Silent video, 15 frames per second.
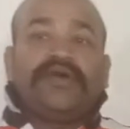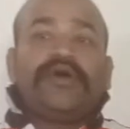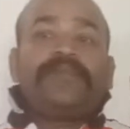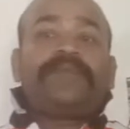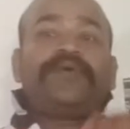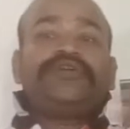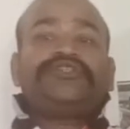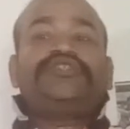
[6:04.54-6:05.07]

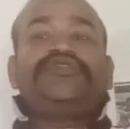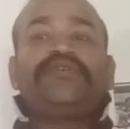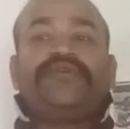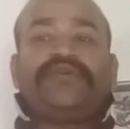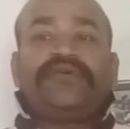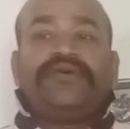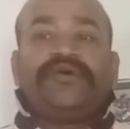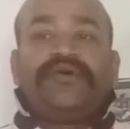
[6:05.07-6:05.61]
Push
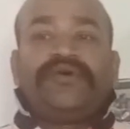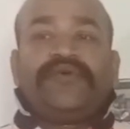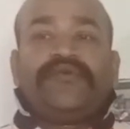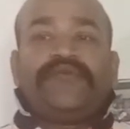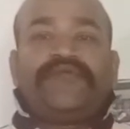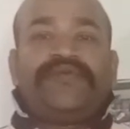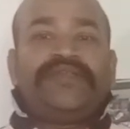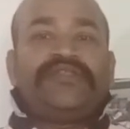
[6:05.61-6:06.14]

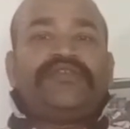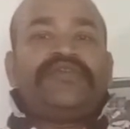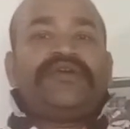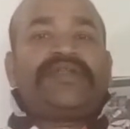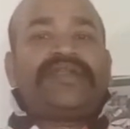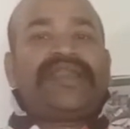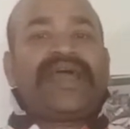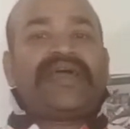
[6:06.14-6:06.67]
with
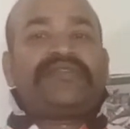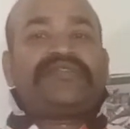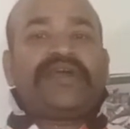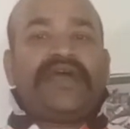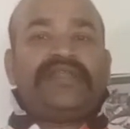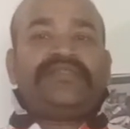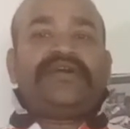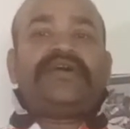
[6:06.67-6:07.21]
your legs
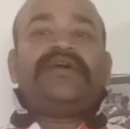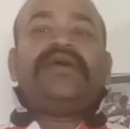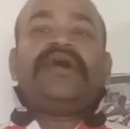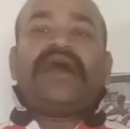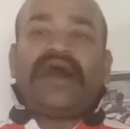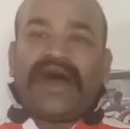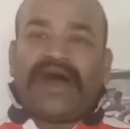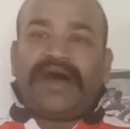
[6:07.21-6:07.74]
and the
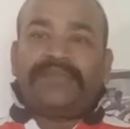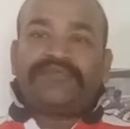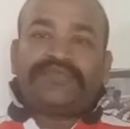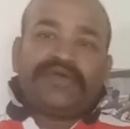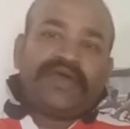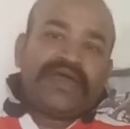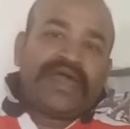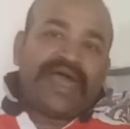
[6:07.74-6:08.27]
arms
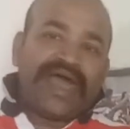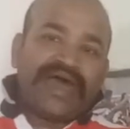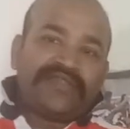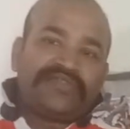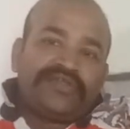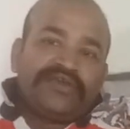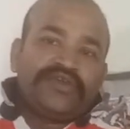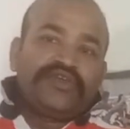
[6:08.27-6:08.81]

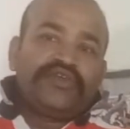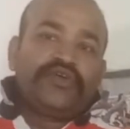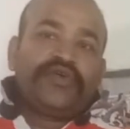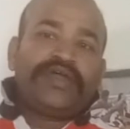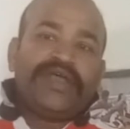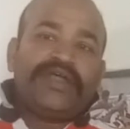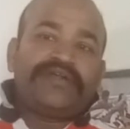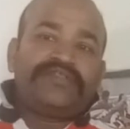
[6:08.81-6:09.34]
as you
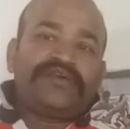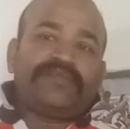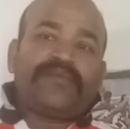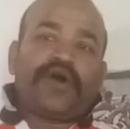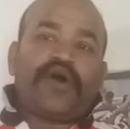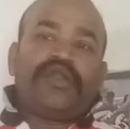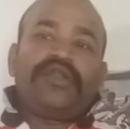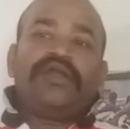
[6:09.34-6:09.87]
hit the
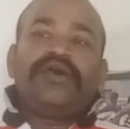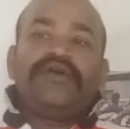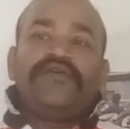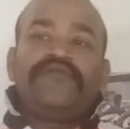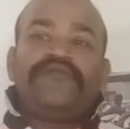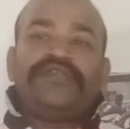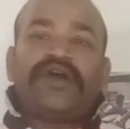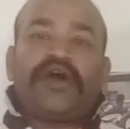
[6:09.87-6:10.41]
ball
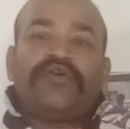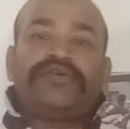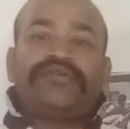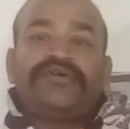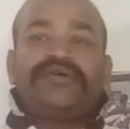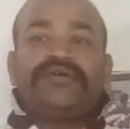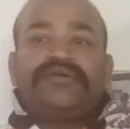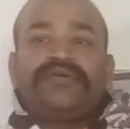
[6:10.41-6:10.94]

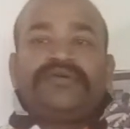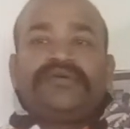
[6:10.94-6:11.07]
without